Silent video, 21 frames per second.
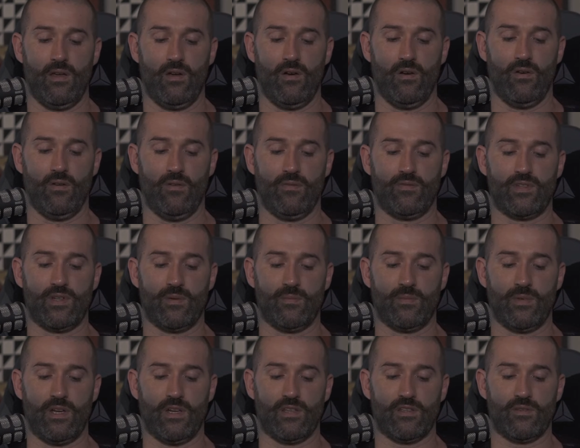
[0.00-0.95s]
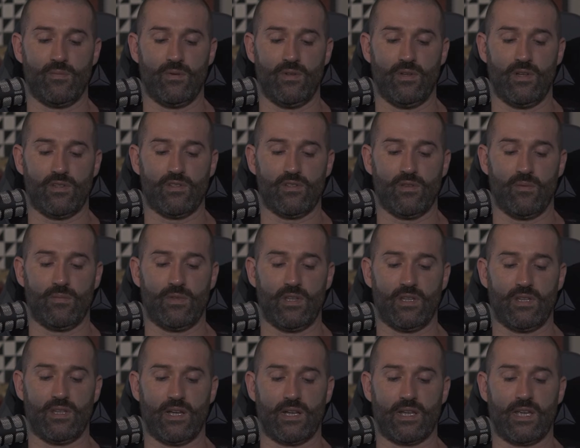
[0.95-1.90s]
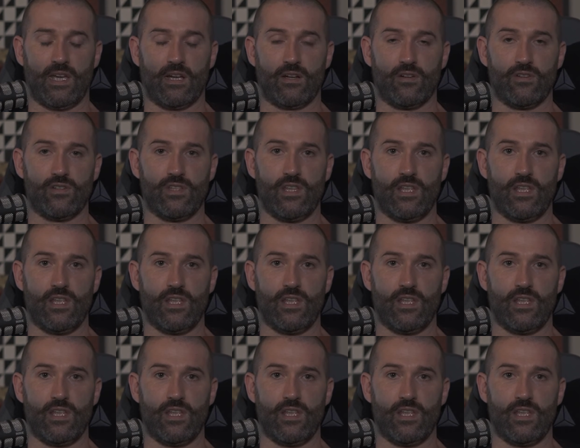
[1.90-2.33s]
of gymnasts, but not something that kickers